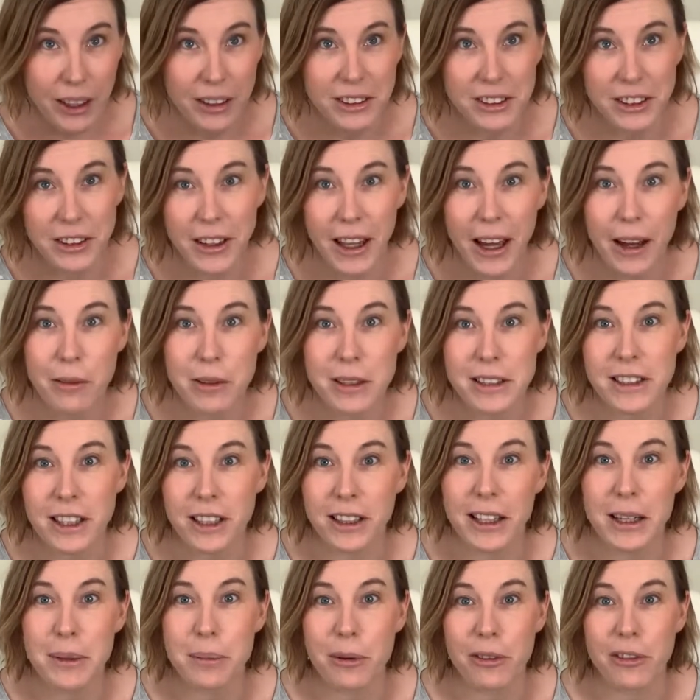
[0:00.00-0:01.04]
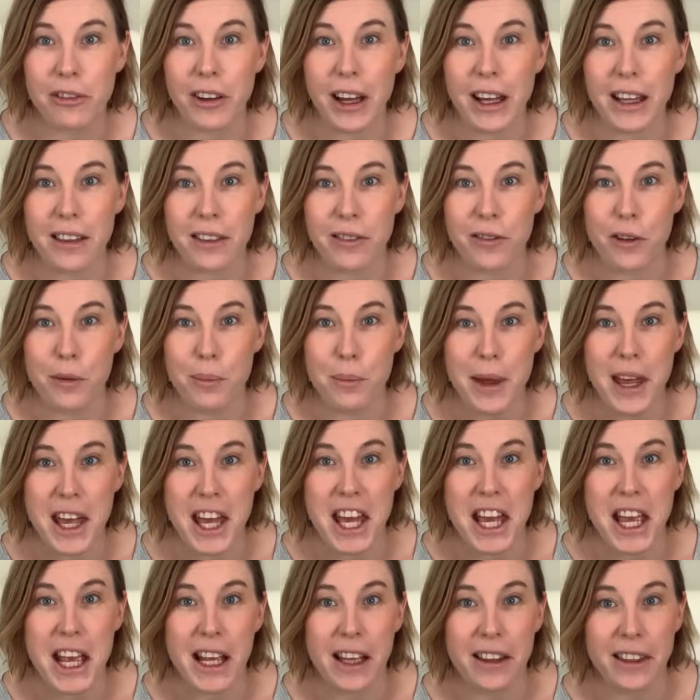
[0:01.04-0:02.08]
So that was a leap of faith for
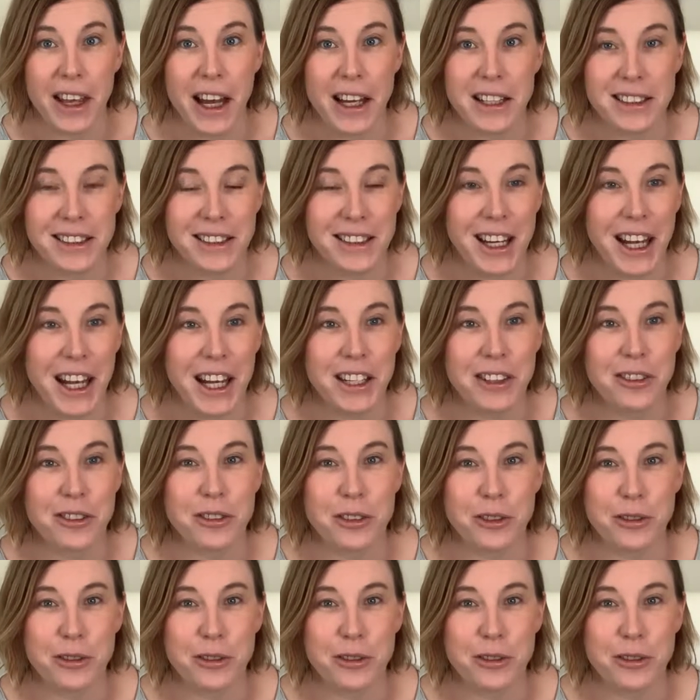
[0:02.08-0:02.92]
me at that stage,